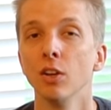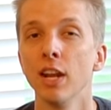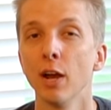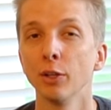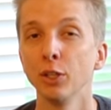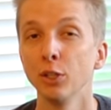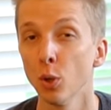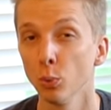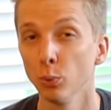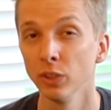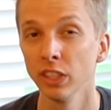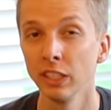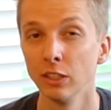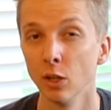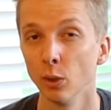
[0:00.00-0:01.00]
Now you don't
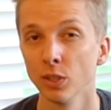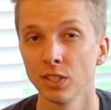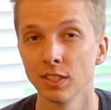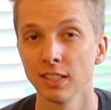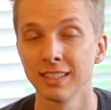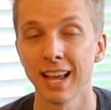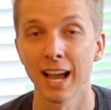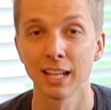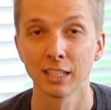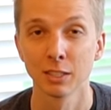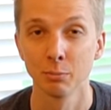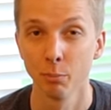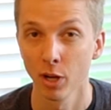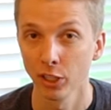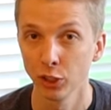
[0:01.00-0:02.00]
really notice this
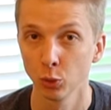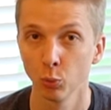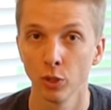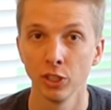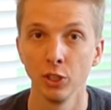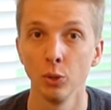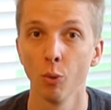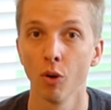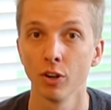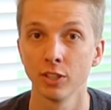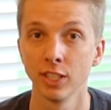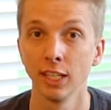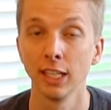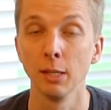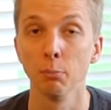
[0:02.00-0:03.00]
as much when you are
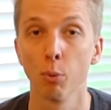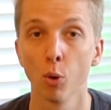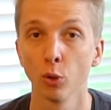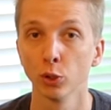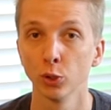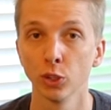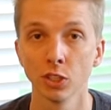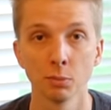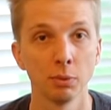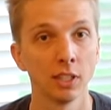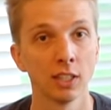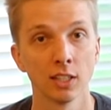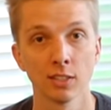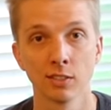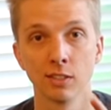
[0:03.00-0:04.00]
taking portraits
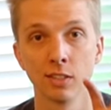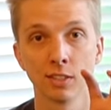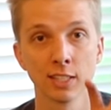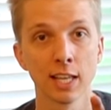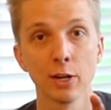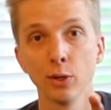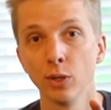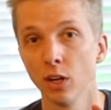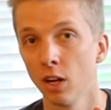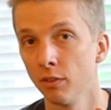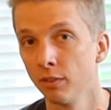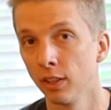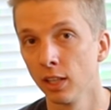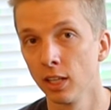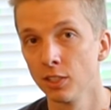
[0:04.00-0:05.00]
because the center
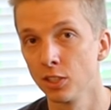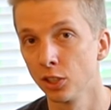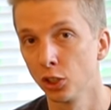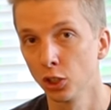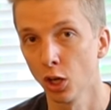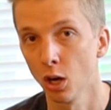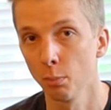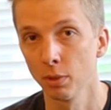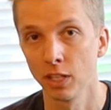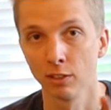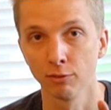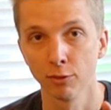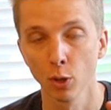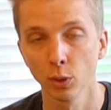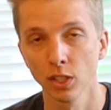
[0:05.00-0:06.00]
of the lens is sharp and
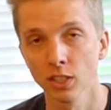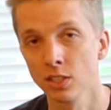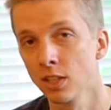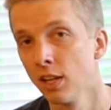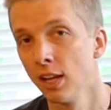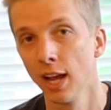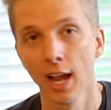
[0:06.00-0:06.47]
in focus,